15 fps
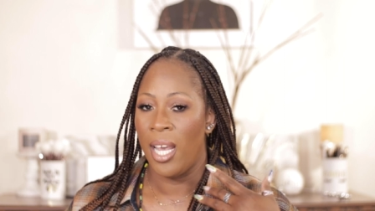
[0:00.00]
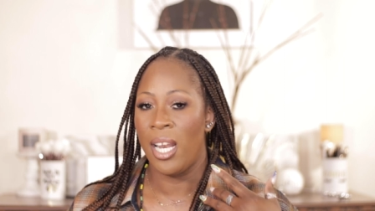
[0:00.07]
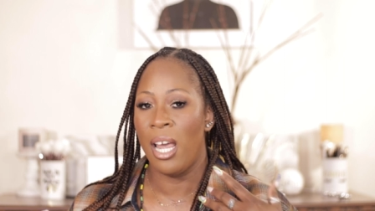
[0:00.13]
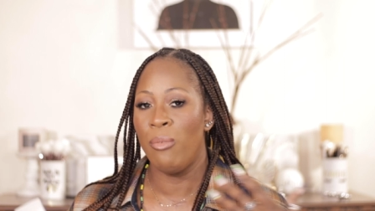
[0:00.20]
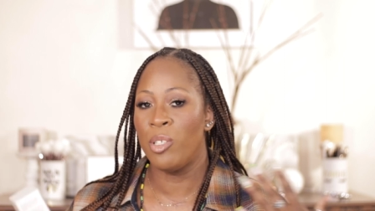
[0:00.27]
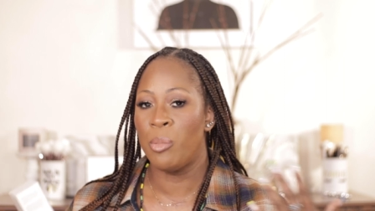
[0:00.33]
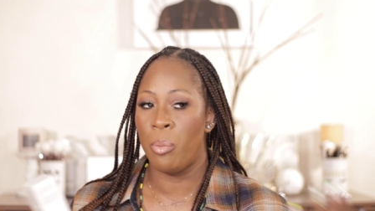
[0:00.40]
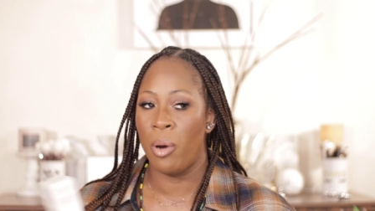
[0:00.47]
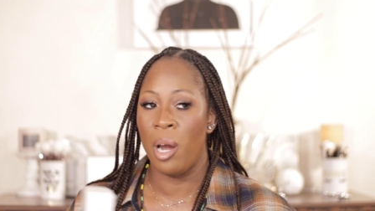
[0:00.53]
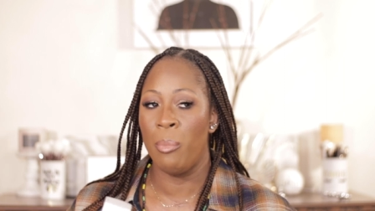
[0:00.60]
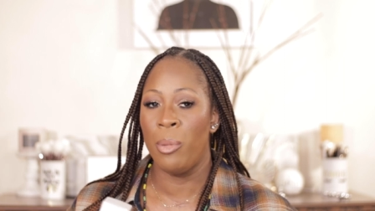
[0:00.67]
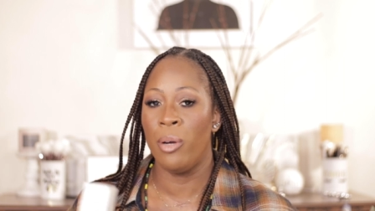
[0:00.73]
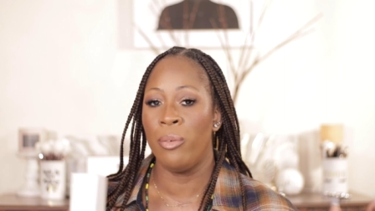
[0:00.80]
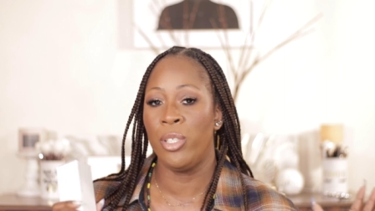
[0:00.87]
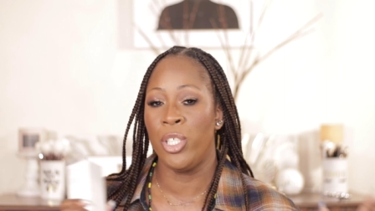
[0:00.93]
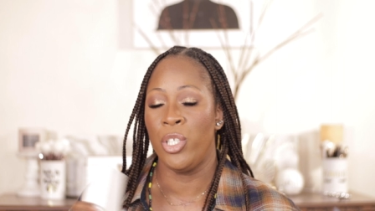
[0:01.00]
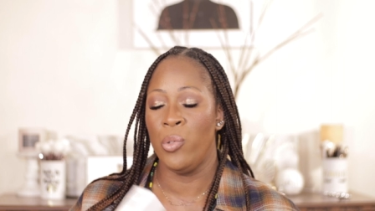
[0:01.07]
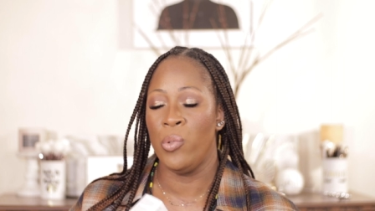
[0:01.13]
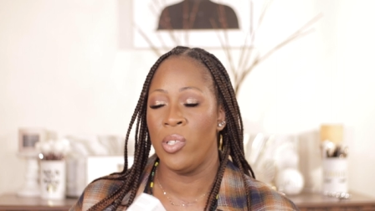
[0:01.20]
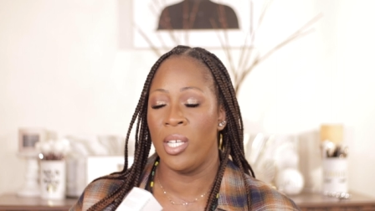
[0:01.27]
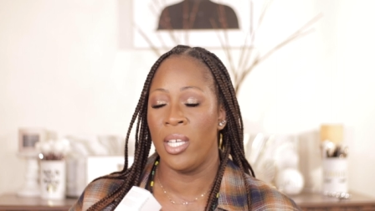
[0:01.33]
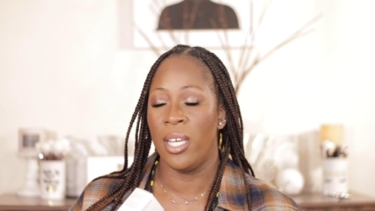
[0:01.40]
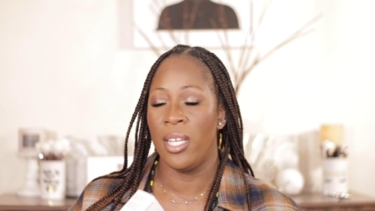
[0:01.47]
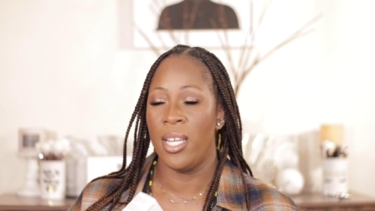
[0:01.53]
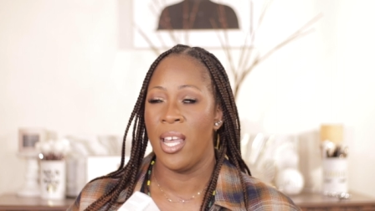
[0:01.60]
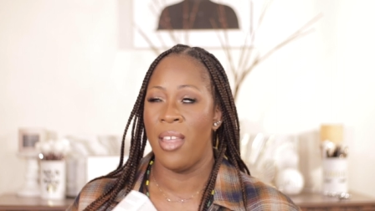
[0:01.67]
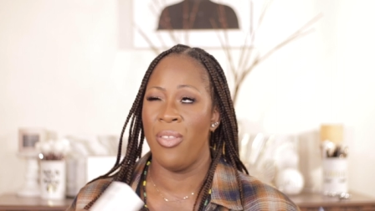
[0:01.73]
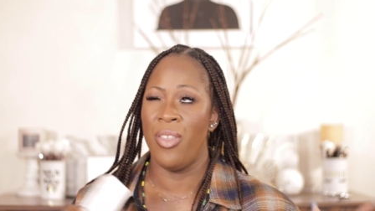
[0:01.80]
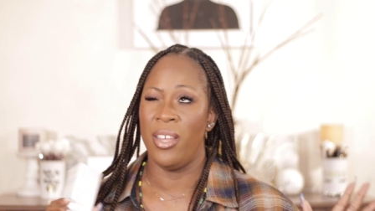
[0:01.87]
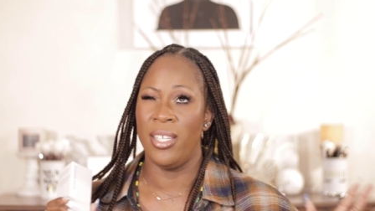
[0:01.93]
And I was primarily using it
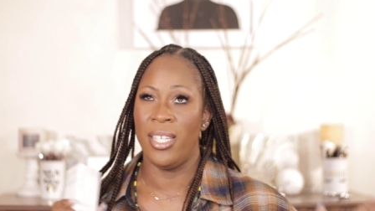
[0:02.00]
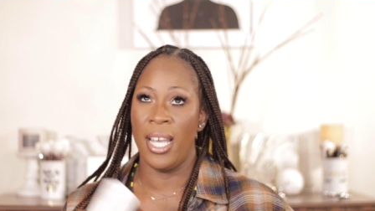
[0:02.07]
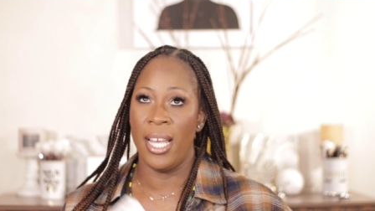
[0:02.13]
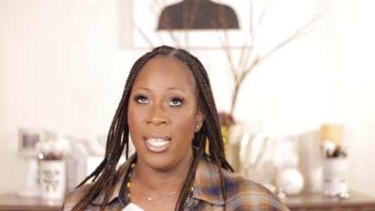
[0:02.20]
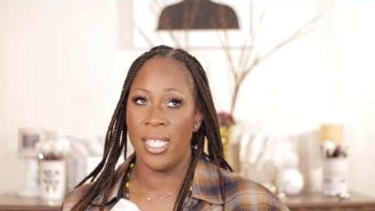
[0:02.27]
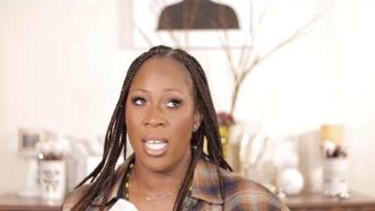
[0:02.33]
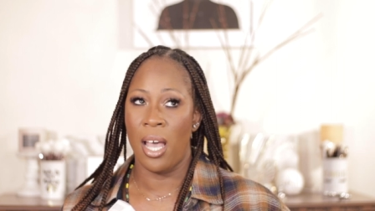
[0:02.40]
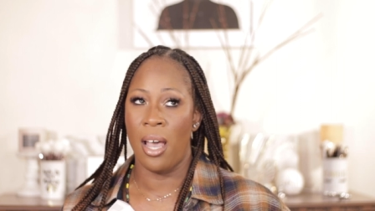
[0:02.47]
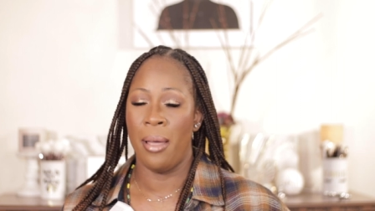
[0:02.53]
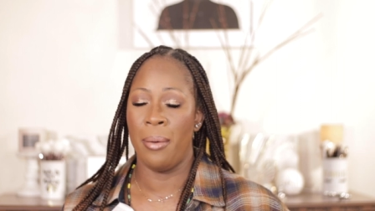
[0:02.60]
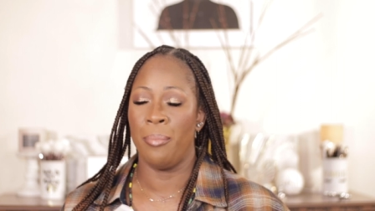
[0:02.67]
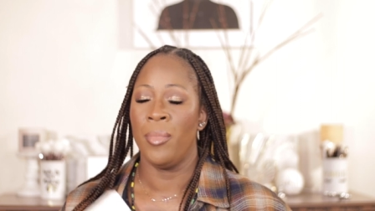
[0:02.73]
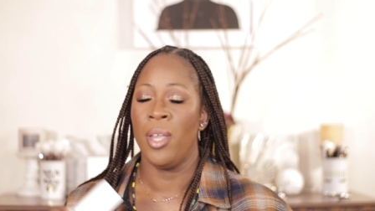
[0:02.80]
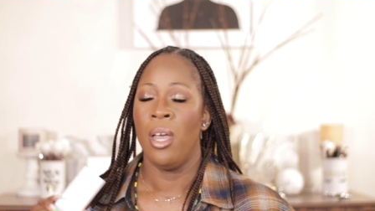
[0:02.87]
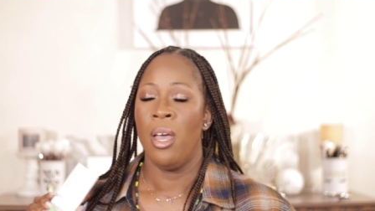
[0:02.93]
in the daytime,